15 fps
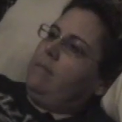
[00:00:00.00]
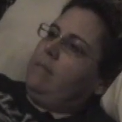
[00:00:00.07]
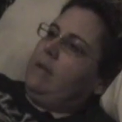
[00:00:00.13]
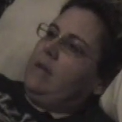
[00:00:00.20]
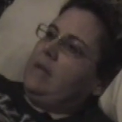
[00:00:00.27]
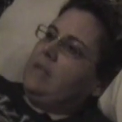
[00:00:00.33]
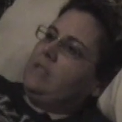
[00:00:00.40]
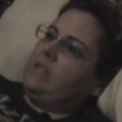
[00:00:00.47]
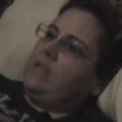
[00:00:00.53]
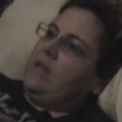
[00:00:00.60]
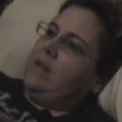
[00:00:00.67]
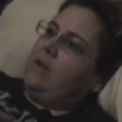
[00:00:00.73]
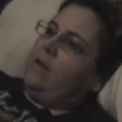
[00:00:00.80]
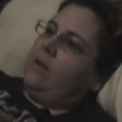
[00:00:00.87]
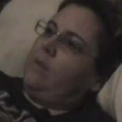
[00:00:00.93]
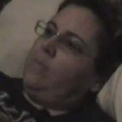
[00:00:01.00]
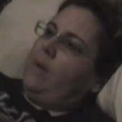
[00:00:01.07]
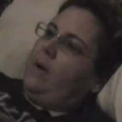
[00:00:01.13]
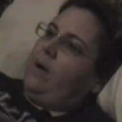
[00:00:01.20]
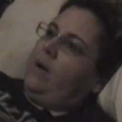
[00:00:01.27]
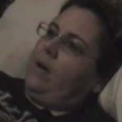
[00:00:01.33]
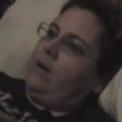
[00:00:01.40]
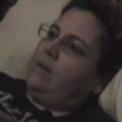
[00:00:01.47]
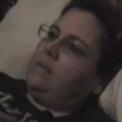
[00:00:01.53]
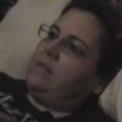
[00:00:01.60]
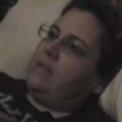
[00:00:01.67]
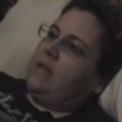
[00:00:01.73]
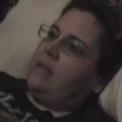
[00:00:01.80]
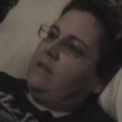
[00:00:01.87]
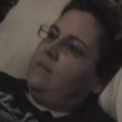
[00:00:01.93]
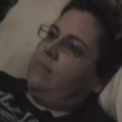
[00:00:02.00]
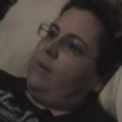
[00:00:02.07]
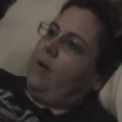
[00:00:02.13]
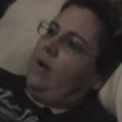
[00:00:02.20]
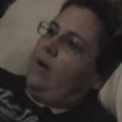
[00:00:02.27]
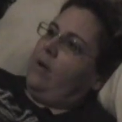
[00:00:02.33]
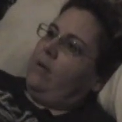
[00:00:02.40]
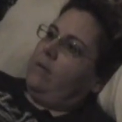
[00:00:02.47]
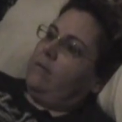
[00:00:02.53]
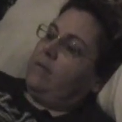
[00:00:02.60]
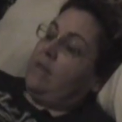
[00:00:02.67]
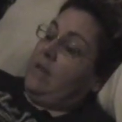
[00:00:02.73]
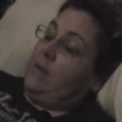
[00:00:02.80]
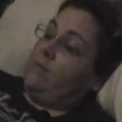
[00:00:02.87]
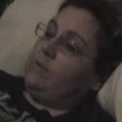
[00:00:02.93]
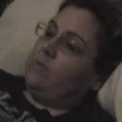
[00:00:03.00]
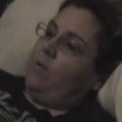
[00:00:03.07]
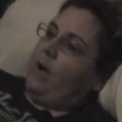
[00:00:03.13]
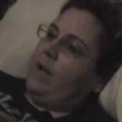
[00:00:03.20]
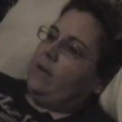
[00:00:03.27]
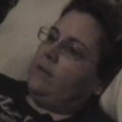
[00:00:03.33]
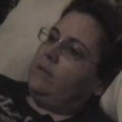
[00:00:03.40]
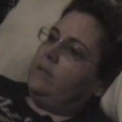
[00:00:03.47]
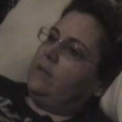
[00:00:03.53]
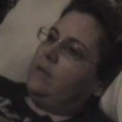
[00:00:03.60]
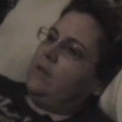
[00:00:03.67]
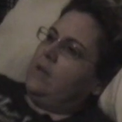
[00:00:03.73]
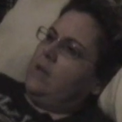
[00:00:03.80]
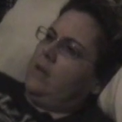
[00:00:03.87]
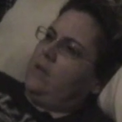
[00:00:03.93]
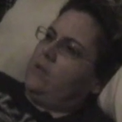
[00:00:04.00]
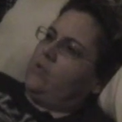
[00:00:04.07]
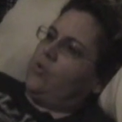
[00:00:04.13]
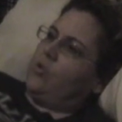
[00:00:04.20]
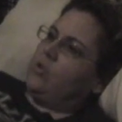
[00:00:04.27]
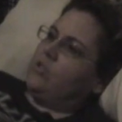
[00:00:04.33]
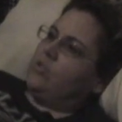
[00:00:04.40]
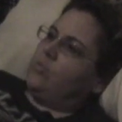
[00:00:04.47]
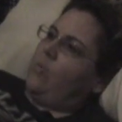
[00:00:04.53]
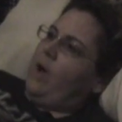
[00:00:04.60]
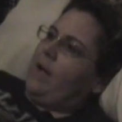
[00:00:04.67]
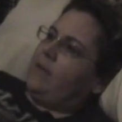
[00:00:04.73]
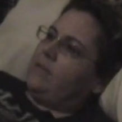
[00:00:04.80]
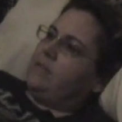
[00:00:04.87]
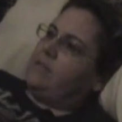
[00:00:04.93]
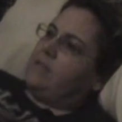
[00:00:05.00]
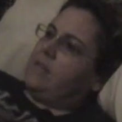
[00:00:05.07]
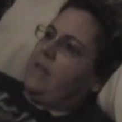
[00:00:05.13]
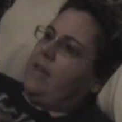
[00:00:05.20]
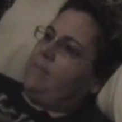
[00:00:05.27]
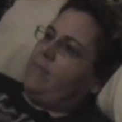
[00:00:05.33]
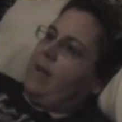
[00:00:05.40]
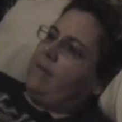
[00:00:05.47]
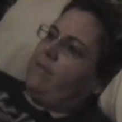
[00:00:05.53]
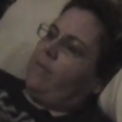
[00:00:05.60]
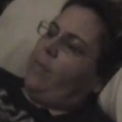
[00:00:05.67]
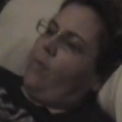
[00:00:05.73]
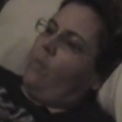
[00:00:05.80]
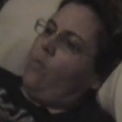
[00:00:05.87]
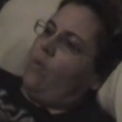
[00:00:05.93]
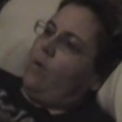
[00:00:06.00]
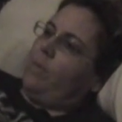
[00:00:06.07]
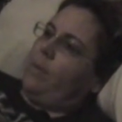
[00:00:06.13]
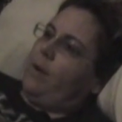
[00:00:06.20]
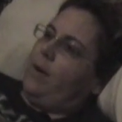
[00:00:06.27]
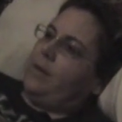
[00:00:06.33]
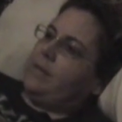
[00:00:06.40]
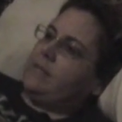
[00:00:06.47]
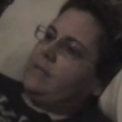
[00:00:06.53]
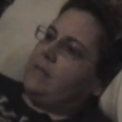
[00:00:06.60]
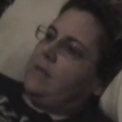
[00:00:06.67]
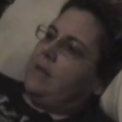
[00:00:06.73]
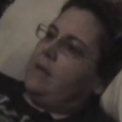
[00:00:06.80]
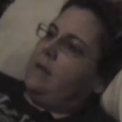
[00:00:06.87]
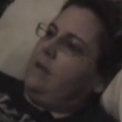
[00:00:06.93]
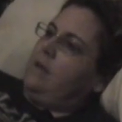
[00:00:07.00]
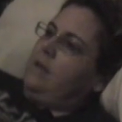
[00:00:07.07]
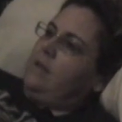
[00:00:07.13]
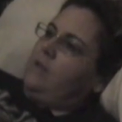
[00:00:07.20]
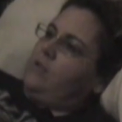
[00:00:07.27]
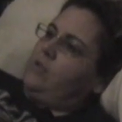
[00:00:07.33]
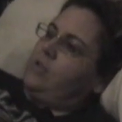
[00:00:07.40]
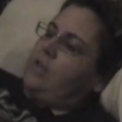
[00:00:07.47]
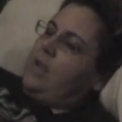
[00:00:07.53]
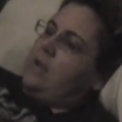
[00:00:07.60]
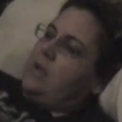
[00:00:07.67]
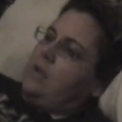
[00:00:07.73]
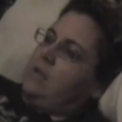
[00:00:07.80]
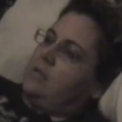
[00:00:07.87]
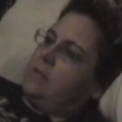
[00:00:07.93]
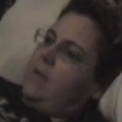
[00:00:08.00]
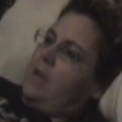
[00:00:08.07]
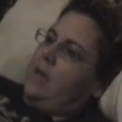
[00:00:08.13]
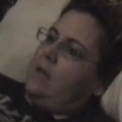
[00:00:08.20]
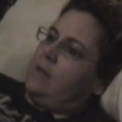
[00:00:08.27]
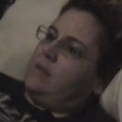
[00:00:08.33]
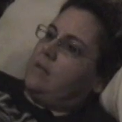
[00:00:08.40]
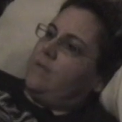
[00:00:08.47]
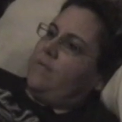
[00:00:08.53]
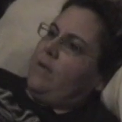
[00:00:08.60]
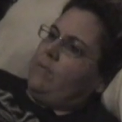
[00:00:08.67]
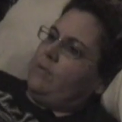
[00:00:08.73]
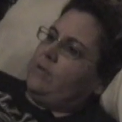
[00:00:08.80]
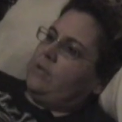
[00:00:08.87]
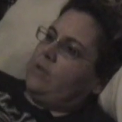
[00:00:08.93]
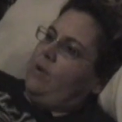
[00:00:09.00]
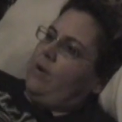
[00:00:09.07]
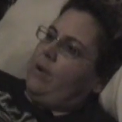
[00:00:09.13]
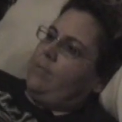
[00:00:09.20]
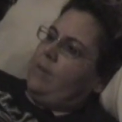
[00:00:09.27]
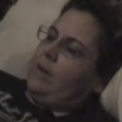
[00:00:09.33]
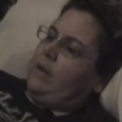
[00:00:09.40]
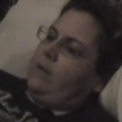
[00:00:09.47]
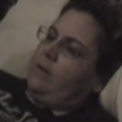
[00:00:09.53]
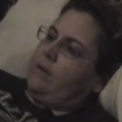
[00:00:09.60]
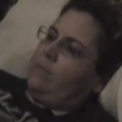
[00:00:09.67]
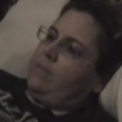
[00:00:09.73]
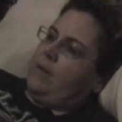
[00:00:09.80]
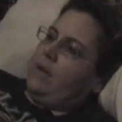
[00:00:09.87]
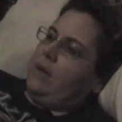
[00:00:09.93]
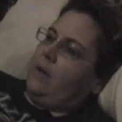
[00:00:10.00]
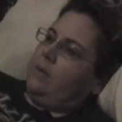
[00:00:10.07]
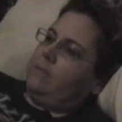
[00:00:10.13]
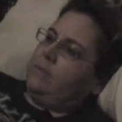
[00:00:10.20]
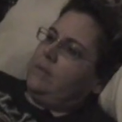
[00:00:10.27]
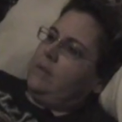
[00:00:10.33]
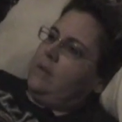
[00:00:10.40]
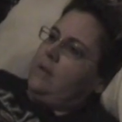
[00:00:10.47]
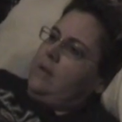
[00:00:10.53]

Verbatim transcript: because she had heard Pa say to Ma that he was wild. George is wild since he came back from the war, Pa had said, shaking his head as if he were sorry, but it couldn't be helped.